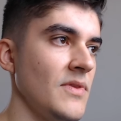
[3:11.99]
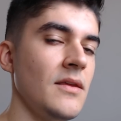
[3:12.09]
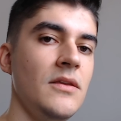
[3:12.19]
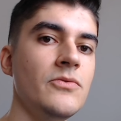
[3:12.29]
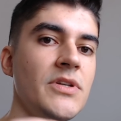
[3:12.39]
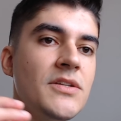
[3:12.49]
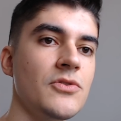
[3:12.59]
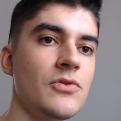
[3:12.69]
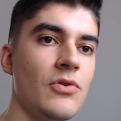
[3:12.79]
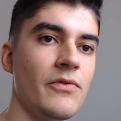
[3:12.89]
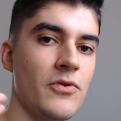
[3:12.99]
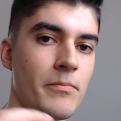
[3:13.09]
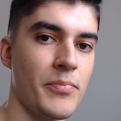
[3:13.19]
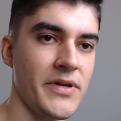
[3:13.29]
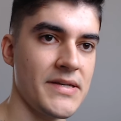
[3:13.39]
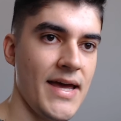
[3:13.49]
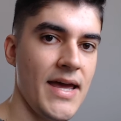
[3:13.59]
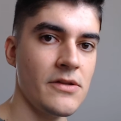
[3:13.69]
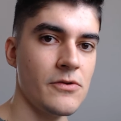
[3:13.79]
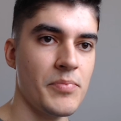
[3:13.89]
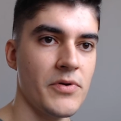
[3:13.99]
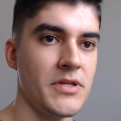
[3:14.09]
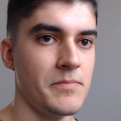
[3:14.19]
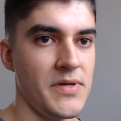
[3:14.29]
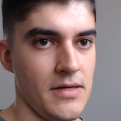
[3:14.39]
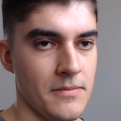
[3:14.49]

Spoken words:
you need to go from point A to point B.